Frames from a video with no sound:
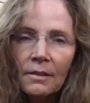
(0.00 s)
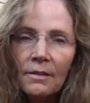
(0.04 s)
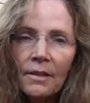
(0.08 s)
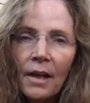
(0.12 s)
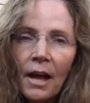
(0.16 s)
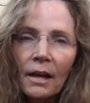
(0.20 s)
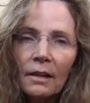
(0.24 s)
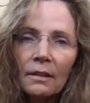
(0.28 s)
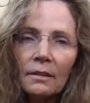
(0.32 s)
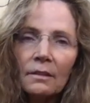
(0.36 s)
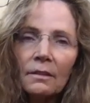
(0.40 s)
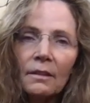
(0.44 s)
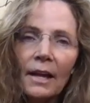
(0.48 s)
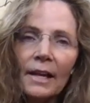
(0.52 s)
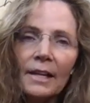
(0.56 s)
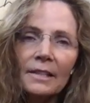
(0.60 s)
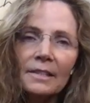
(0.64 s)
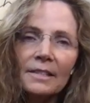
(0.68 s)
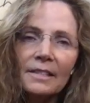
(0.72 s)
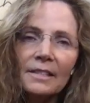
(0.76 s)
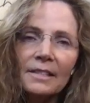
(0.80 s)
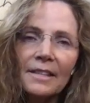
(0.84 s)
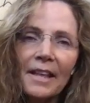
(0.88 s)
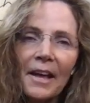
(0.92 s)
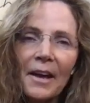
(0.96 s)
that
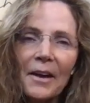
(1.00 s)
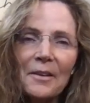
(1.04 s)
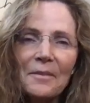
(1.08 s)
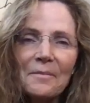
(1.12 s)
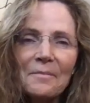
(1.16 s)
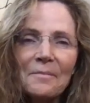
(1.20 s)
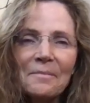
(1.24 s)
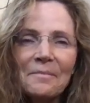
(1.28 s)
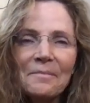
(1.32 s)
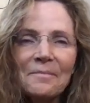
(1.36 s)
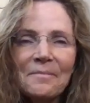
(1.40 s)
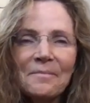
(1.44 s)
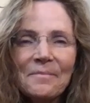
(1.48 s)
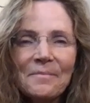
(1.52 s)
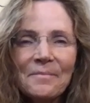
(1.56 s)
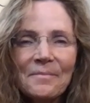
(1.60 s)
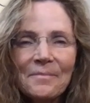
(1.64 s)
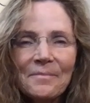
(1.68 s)
lights them.